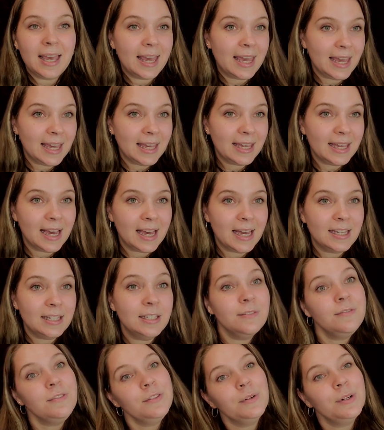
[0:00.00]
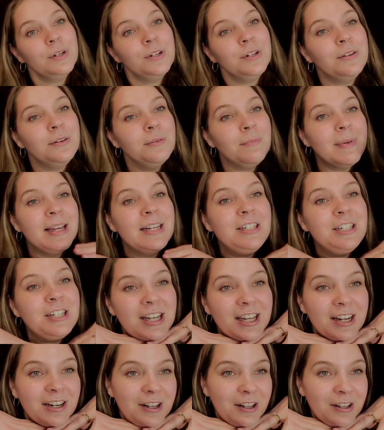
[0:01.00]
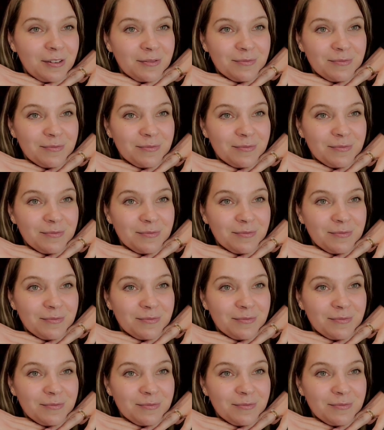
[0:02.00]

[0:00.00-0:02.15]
And guys, if you are new to my channel,